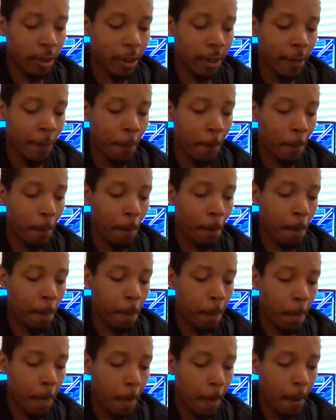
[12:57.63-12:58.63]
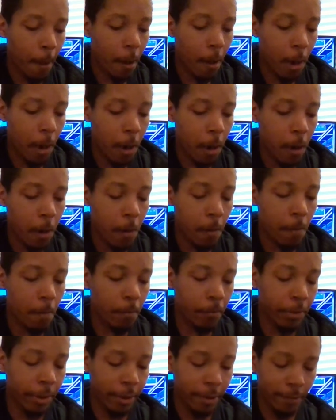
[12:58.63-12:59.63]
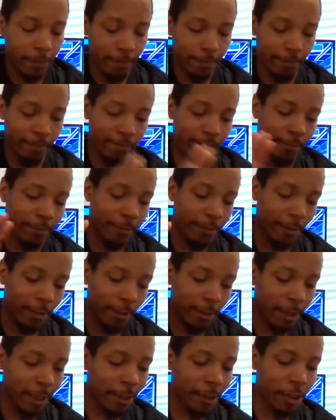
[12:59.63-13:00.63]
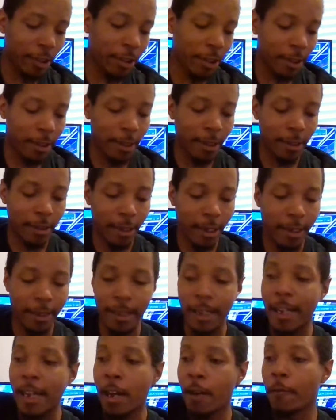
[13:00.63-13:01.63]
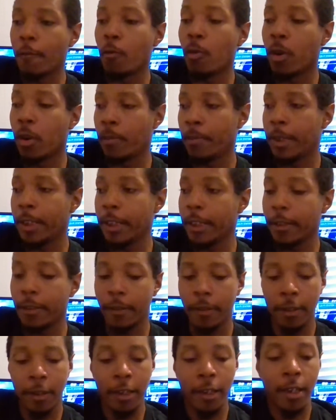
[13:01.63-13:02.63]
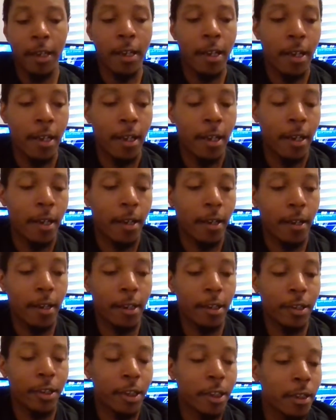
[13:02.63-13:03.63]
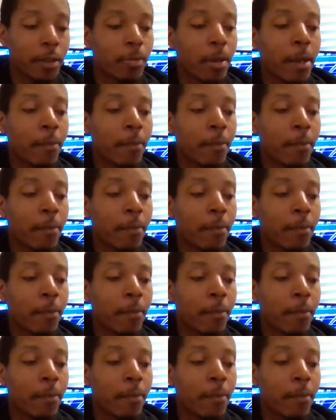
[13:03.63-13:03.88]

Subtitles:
Okay? But let's just sit there and take that out for a minute. She's